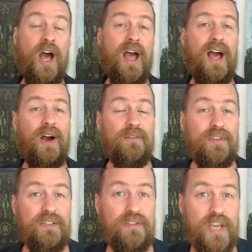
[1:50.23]
of
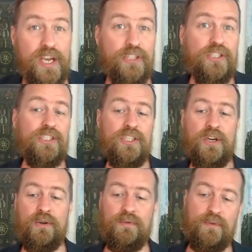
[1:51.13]
deviations
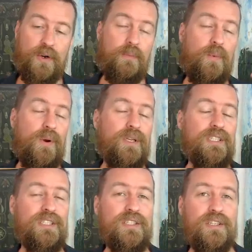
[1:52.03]
from what
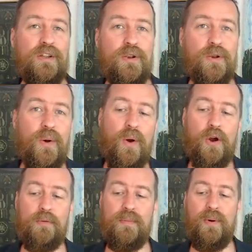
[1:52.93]
is the
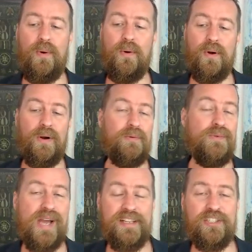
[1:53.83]
norm or
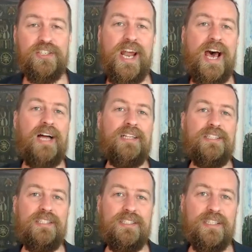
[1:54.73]

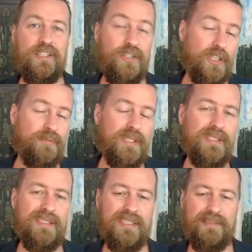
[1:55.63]
rationality
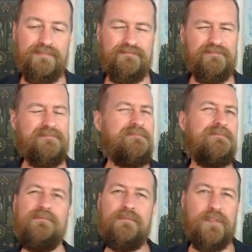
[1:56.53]
adjustment. It's
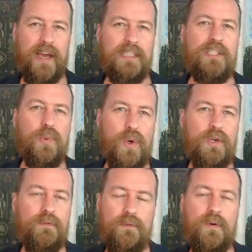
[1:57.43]
fancy
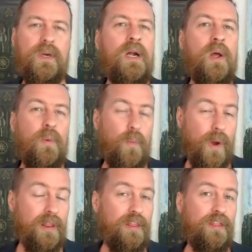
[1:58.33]
word for
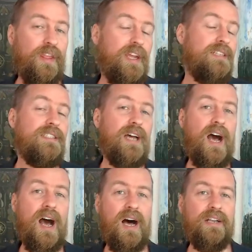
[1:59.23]
when things
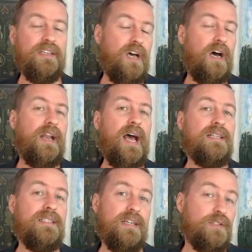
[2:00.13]
are not
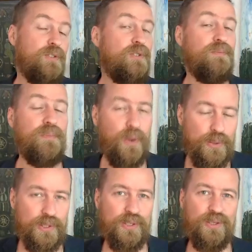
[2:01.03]
as they're
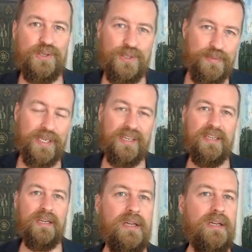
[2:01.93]
supposed to be
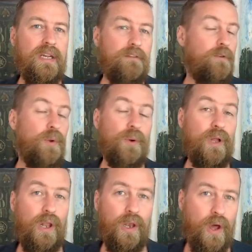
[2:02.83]
if you're
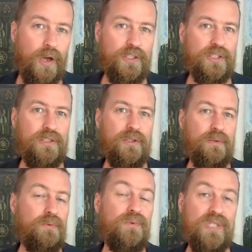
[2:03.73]
a
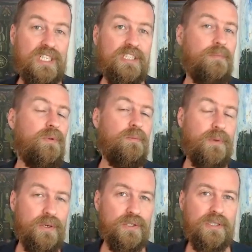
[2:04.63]
logical, reasonable
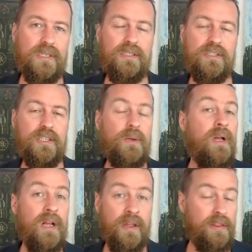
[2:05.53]
person. So
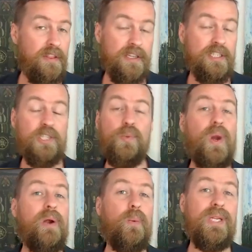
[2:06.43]
this is
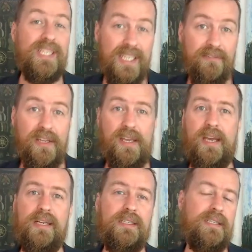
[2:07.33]
where we
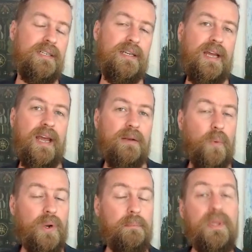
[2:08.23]
deviate and
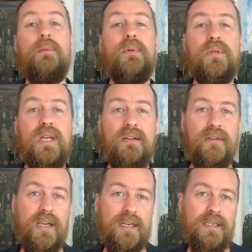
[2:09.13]
where people
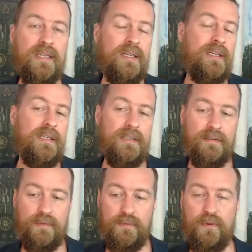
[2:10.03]
deviate
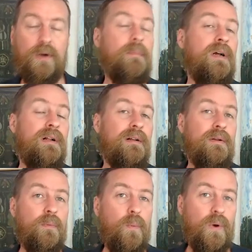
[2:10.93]
from
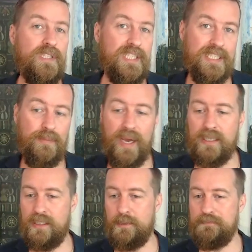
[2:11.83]
what's expected.